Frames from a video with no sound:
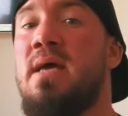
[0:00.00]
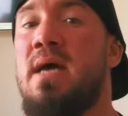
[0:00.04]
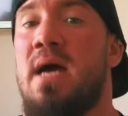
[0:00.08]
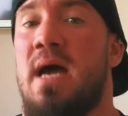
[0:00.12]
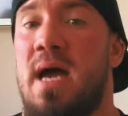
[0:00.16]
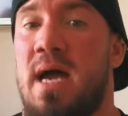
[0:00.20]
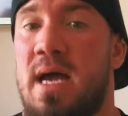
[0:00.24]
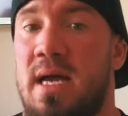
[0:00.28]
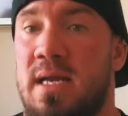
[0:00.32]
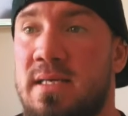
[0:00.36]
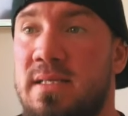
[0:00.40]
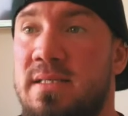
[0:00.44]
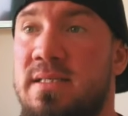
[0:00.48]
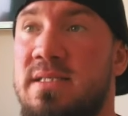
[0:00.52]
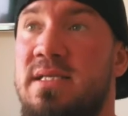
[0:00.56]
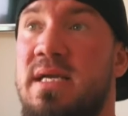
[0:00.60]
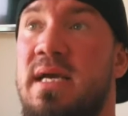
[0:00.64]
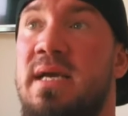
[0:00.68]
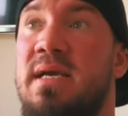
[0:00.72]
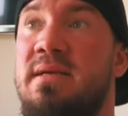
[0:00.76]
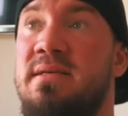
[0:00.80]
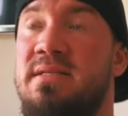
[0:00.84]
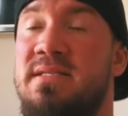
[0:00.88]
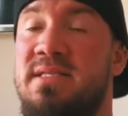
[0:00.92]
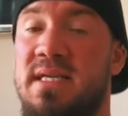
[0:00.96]
And
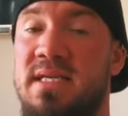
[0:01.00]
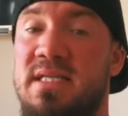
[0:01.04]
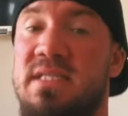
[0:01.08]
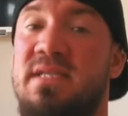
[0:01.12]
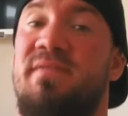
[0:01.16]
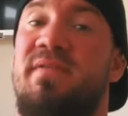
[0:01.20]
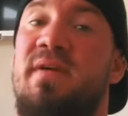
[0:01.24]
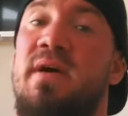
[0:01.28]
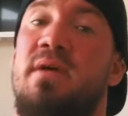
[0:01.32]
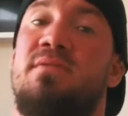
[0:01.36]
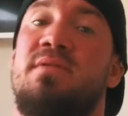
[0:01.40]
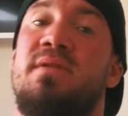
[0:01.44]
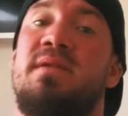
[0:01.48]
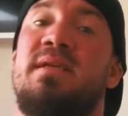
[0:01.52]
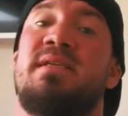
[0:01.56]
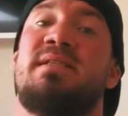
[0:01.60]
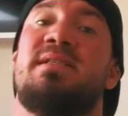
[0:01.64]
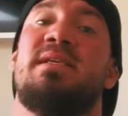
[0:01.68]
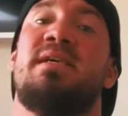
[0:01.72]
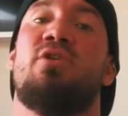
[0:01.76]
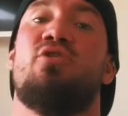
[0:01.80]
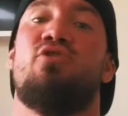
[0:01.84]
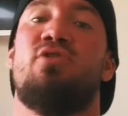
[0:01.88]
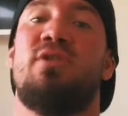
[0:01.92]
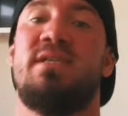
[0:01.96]
studies have found that it's
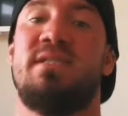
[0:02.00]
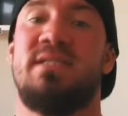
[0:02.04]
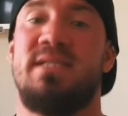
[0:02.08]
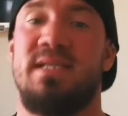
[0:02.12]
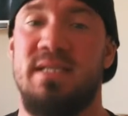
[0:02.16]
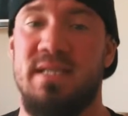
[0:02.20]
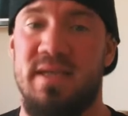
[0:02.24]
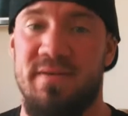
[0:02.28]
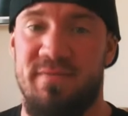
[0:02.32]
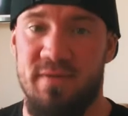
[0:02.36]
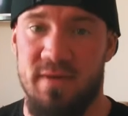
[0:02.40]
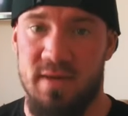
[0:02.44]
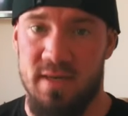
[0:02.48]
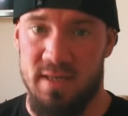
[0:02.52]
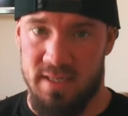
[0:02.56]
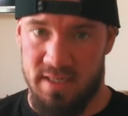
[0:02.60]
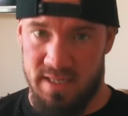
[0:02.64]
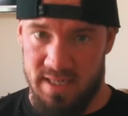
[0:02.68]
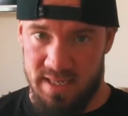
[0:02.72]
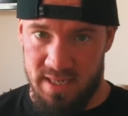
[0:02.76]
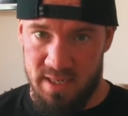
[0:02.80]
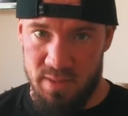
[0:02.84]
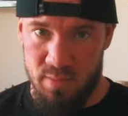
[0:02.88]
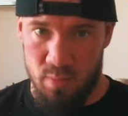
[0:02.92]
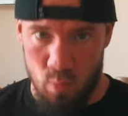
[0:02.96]
increased
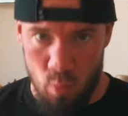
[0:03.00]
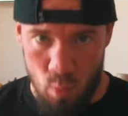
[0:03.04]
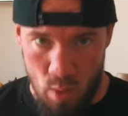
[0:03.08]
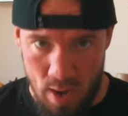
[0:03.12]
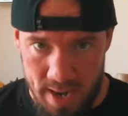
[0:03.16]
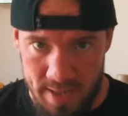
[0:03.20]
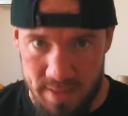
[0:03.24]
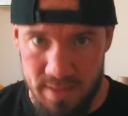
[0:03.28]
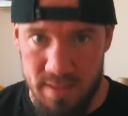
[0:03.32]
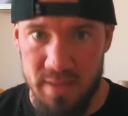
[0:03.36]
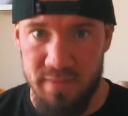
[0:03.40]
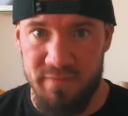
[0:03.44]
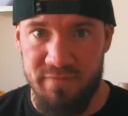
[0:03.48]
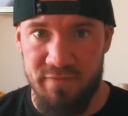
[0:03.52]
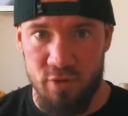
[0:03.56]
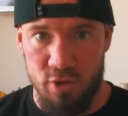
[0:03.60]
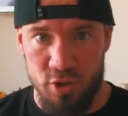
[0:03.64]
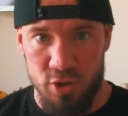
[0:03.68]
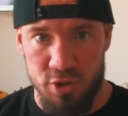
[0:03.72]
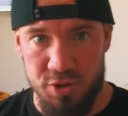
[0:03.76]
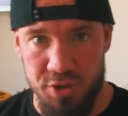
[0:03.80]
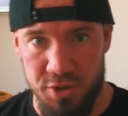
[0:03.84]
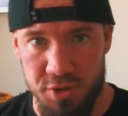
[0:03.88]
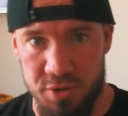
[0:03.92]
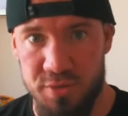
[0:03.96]
significantly when
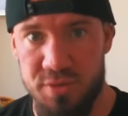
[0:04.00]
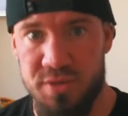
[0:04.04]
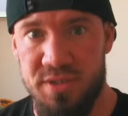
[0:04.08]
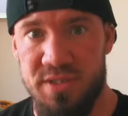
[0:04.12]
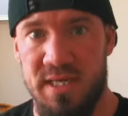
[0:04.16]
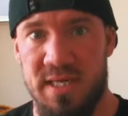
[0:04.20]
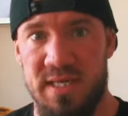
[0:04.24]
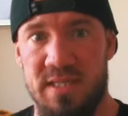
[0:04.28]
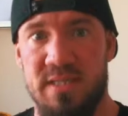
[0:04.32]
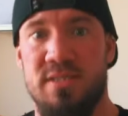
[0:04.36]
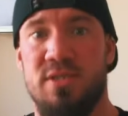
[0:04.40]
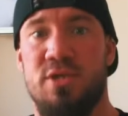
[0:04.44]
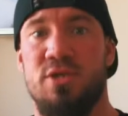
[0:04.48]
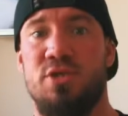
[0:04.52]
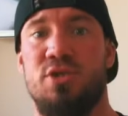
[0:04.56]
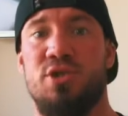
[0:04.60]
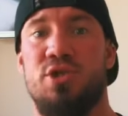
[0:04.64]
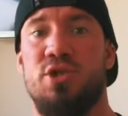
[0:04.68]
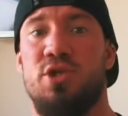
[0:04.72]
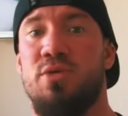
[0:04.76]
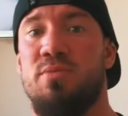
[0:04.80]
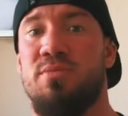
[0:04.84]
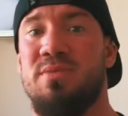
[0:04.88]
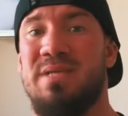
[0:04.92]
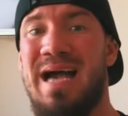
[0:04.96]
fructose is
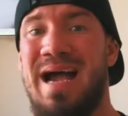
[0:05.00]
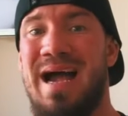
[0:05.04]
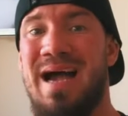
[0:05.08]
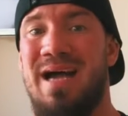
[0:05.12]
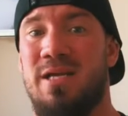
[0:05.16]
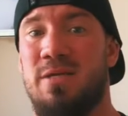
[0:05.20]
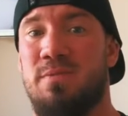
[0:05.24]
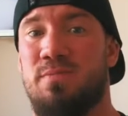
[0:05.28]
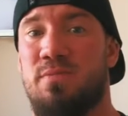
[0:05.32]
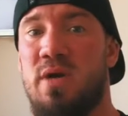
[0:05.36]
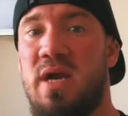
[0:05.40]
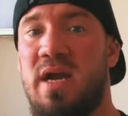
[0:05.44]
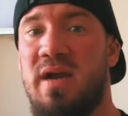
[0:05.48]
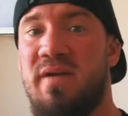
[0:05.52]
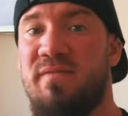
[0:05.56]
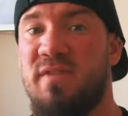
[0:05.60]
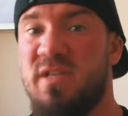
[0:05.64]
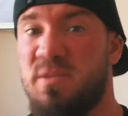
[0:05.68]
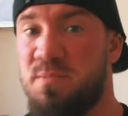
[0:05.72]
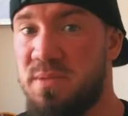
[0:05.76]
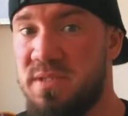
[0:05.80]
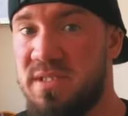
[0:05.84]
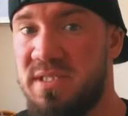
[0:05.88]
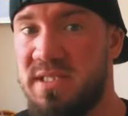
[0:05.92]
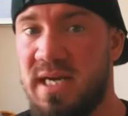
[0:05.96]
consumed at
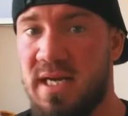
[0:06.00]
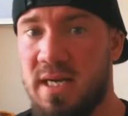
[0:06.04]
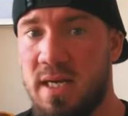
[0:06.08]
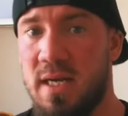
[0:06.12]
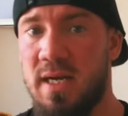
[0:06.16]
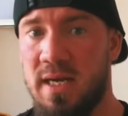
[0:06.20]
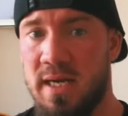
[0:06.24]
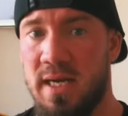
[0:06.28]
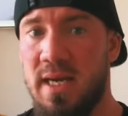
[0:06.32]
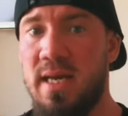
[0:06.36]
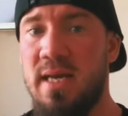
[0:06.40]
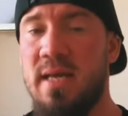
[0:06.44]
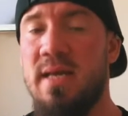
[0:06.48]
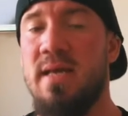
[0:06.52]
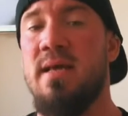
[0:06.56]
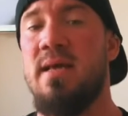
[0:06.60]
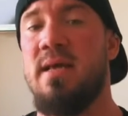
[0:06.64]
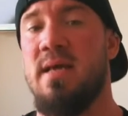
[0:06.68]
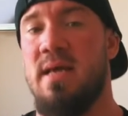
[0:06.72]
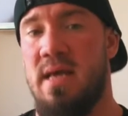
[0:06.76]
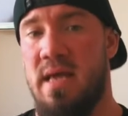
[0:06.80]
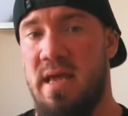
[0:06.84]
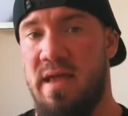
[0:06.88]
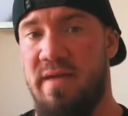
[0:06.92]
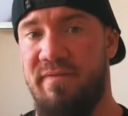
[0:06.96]
breakfast, particularly
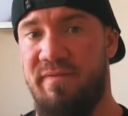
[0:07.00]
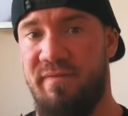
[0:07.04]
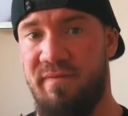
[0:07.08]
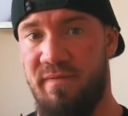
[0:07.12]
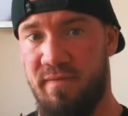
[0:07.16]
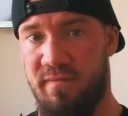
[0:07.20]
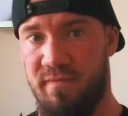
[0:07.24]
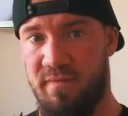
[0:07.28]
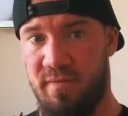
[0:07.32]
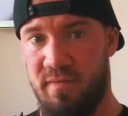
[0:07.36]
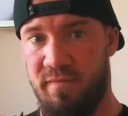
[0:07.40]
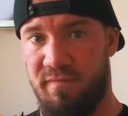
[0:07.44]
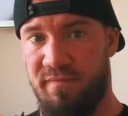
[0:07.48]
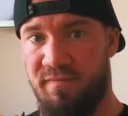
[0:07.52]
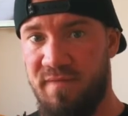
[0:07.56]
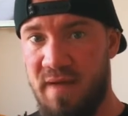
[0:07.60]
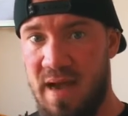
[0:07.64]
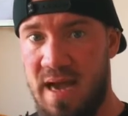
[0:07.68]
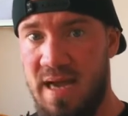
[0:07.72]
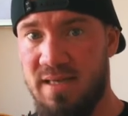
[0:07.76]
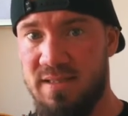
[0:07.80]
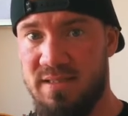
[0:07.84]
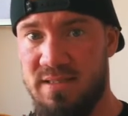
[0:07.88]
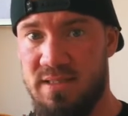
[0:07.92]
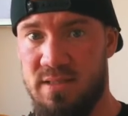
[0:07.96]
if
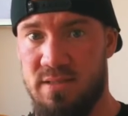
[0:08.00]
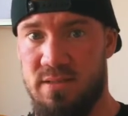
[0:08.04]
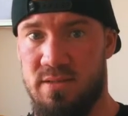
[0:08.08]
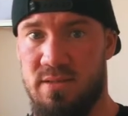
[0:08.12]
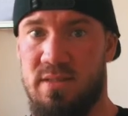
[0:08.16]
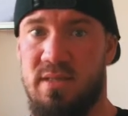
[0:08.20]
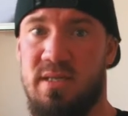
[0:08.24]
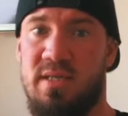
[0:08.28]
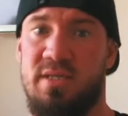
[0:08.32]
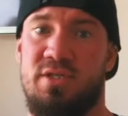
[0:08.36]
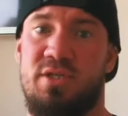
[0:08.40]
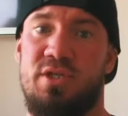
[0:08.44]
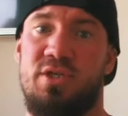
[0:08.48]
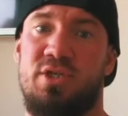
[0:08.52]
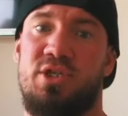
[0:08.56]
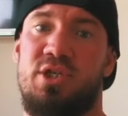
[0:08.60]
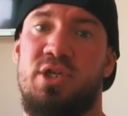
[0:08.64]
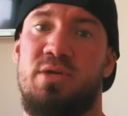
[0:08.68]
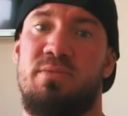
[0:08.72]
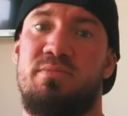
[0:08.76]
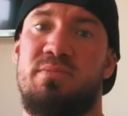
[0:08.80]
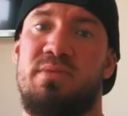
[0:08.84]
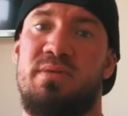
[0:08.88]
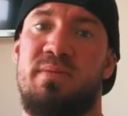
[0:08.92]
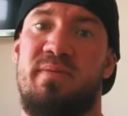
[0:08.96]
fat is
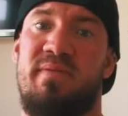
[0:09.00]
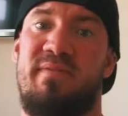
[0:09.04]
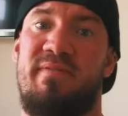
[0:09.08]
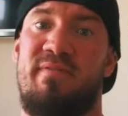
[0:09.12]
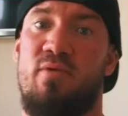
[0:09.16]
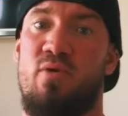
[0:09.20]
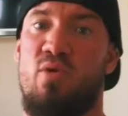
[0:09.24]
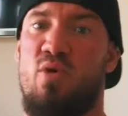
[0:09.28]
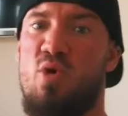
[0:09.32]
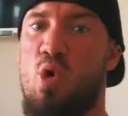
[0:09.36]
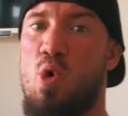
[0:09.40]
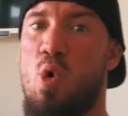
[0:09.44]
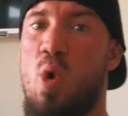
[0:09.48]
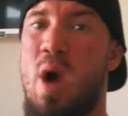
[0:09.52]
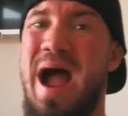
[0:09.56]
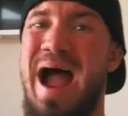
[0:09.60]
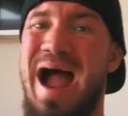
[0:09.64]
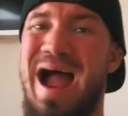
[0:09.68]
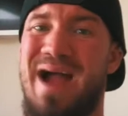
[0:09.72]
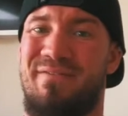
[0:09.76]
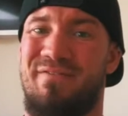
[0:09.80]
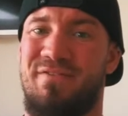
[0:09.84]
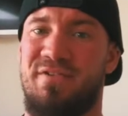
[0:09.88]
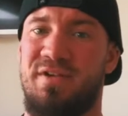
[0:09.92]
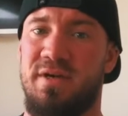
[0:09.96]
consumed before or
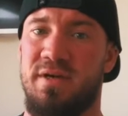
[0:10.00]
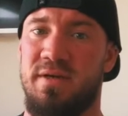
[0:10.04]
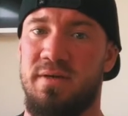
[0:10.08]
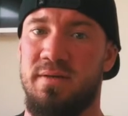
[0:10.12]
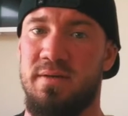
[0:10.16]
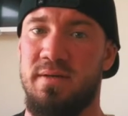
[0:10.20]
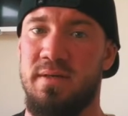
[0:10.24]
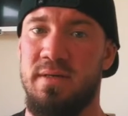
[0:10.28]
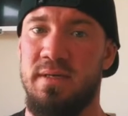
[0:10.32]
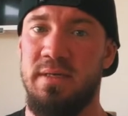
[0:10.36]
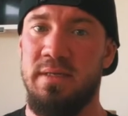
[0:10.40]
after.